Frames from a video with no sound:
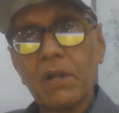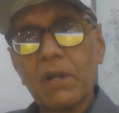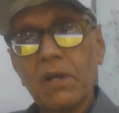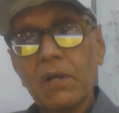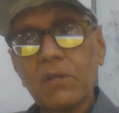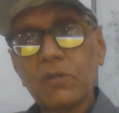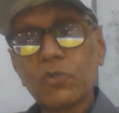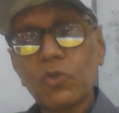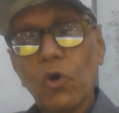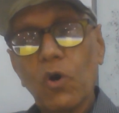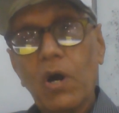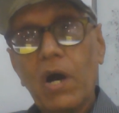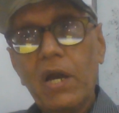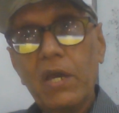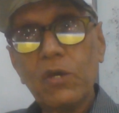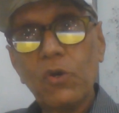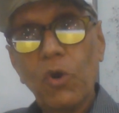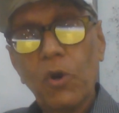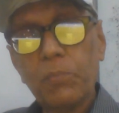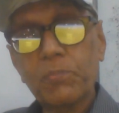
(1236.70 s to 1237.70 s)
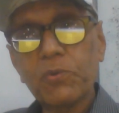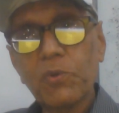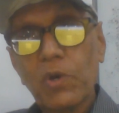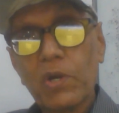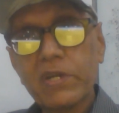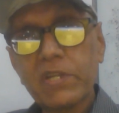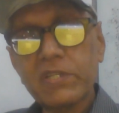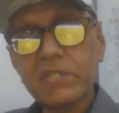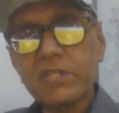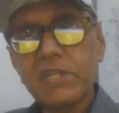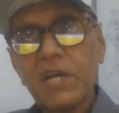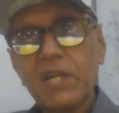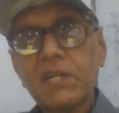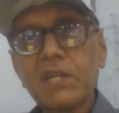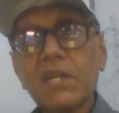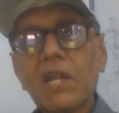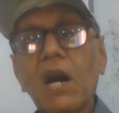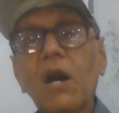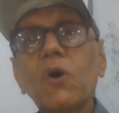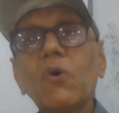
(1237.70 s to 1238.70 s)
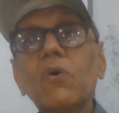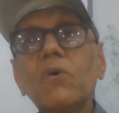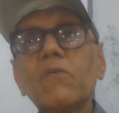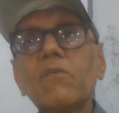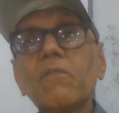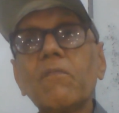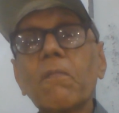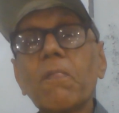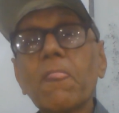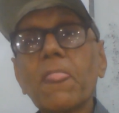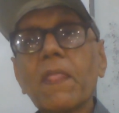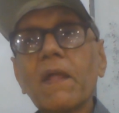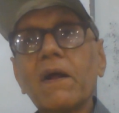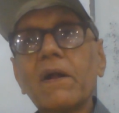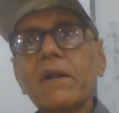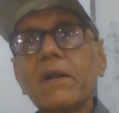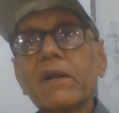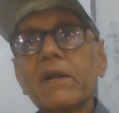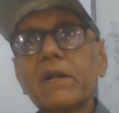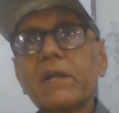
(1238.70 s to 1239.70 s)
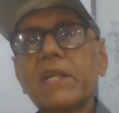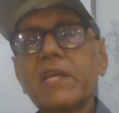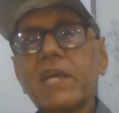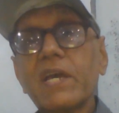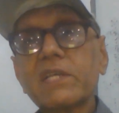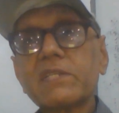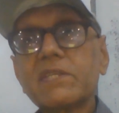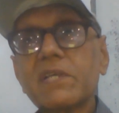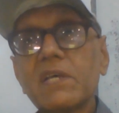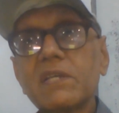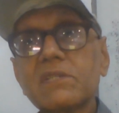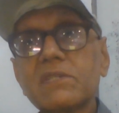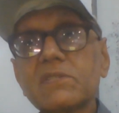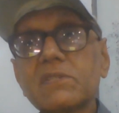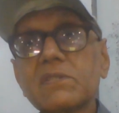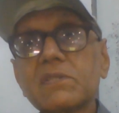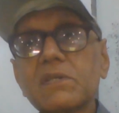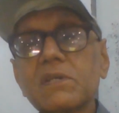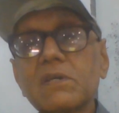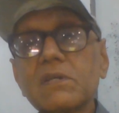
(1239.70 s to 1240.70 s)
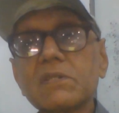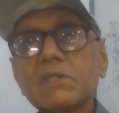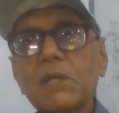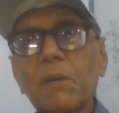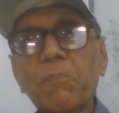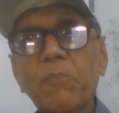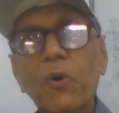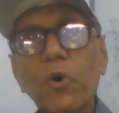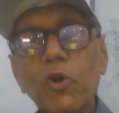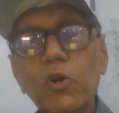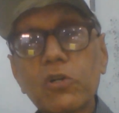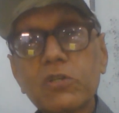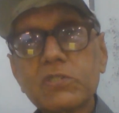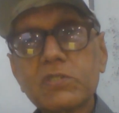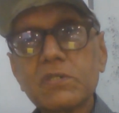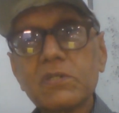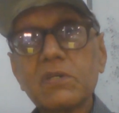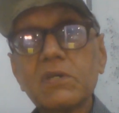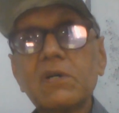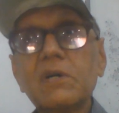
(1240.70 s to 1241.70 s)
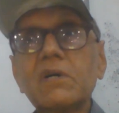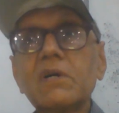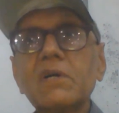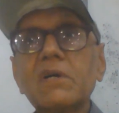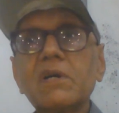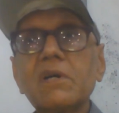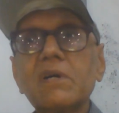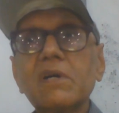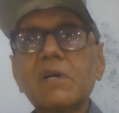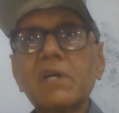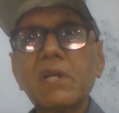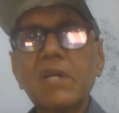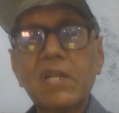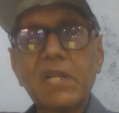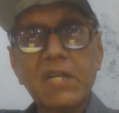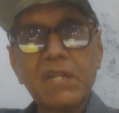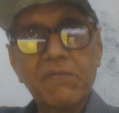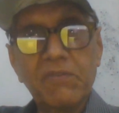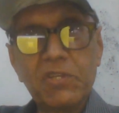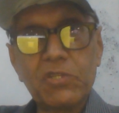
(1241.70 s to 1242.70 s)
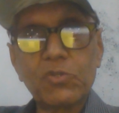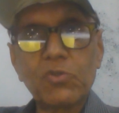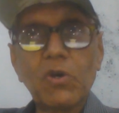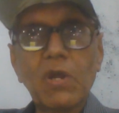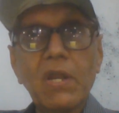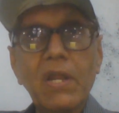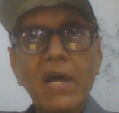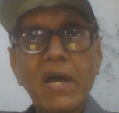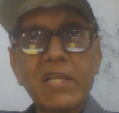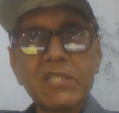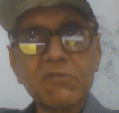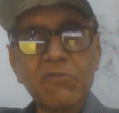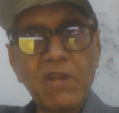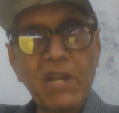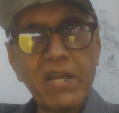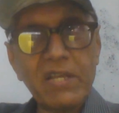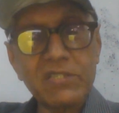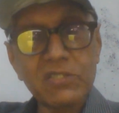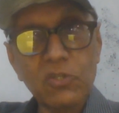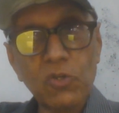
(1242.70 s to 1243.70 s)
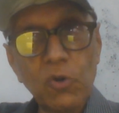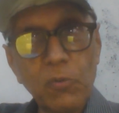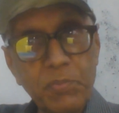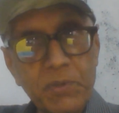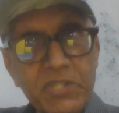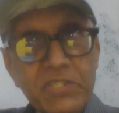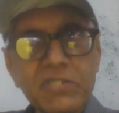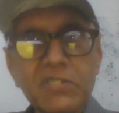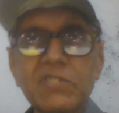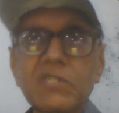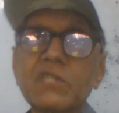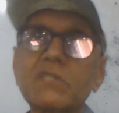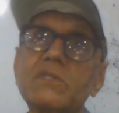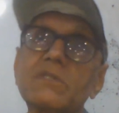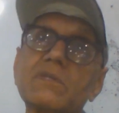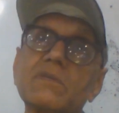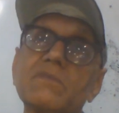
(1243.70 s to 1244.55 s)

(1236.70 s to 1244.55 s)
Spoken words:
So I hope you understand now. DSS supports individual as well as group decisions.